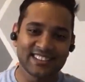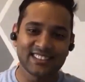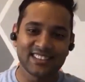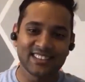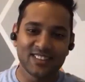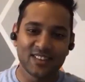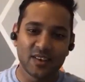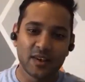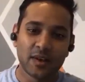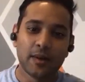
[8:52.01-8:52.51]

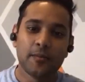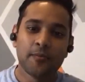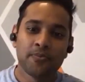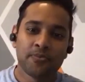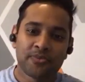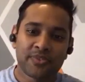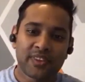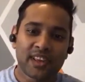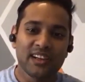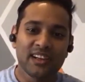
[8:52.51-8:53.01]
So
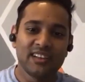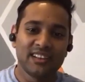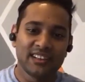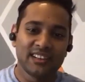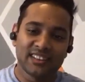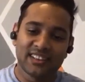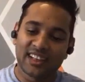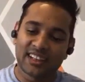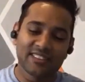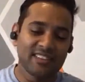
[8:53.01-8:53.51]

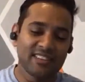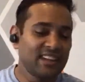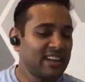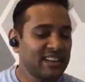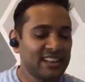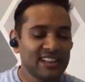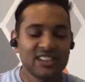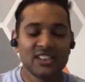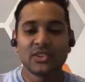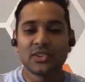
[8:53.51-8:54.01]
that will
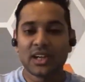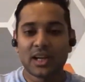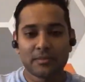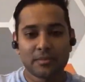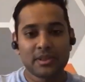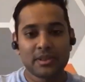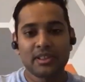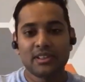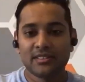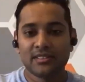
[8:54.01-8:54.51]
continue to happen.